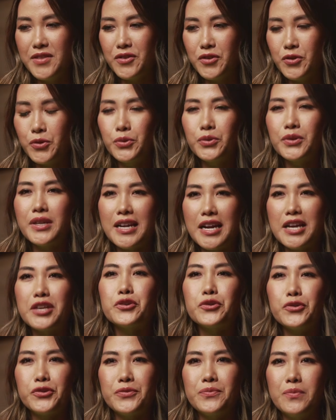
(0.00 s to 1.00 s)
tool that I
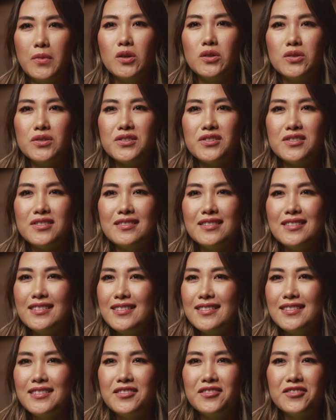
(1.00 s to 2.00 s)
use most.
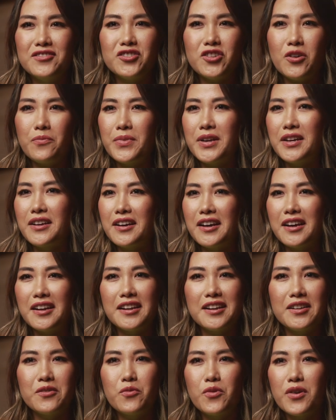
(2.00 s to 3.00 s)
Chopping,
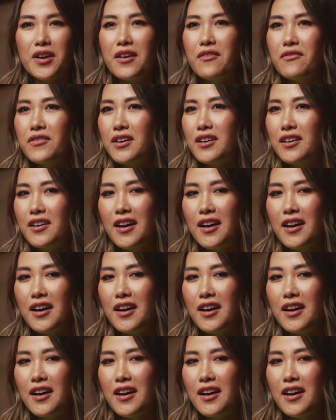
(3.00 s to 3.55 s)
cutting, whatever.